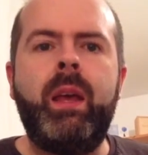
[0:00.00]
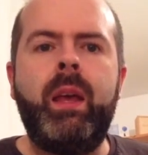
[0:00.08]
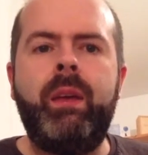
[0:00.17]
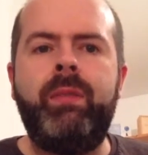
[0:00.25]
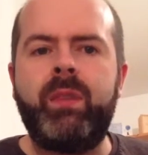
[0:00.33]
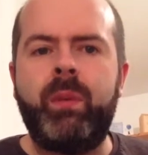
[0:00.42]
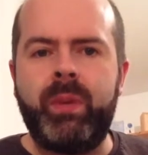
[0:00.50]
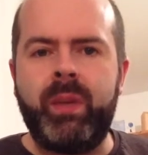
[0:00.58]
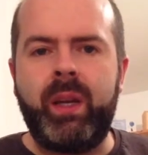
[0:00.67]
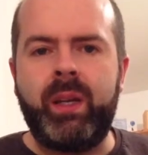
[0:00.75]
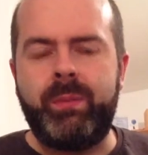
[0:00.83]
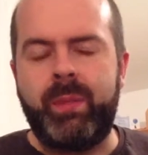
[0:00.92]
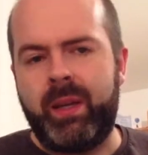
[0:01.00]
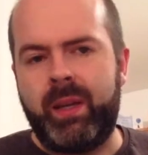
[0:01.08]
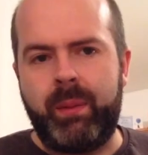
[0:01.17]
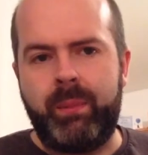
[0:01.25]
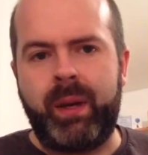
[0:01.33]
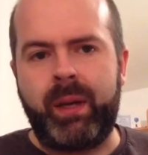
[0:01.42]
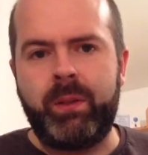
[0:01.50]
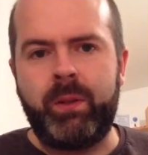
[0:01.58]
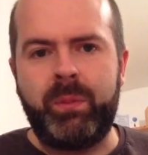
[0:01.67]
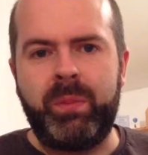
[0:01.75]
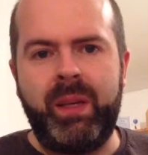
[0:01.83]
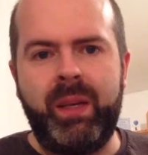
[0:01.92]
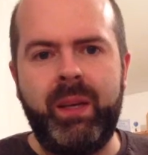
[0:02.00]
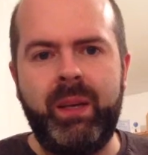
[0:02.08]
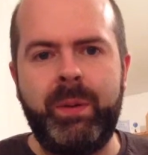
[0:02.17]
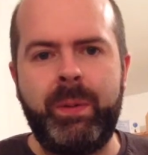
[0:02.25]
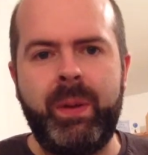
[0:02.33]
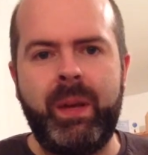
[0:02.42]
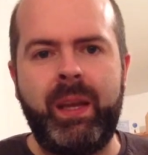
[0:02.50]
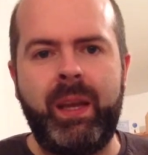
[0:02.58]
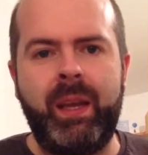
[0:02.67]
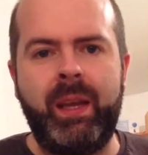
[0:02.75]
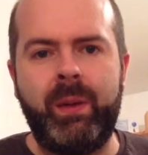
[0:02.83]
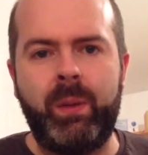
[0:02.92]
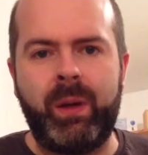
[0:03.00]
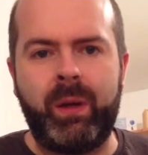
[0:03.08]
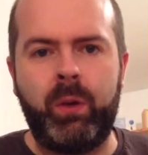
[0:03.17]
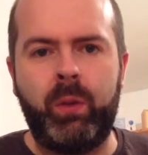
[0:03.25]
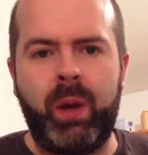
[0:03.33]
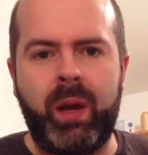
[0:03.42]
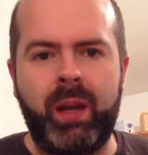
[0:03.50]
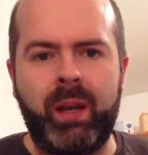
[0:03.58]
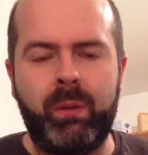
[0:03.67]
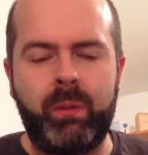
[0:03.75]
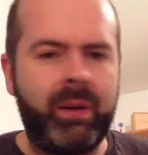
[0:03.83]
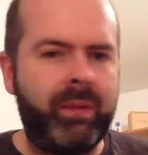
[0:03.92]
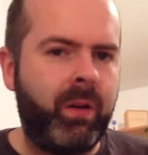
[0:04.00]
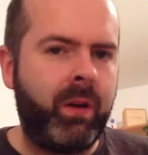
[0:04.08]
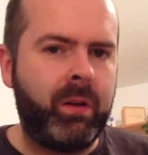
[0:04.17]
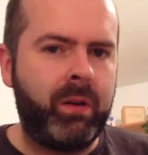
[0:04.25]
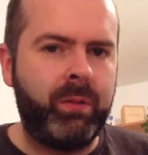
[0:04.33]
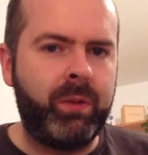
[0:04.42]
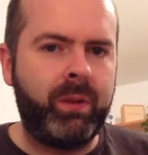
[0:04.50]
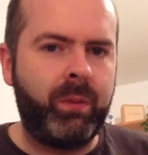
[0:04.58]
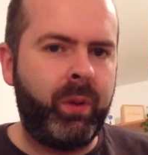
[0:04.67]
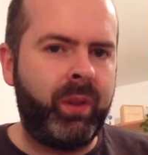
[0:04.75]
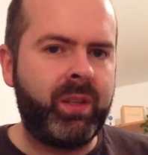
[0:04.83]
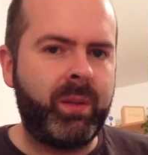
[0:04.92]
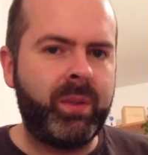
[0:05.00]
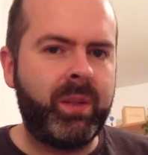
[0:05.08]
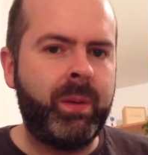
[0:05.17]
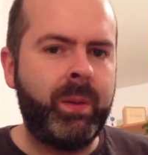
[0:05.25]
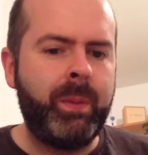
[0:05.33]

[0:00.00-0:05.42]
if something has made an impact on me, in a good way, and I really fall in love with something,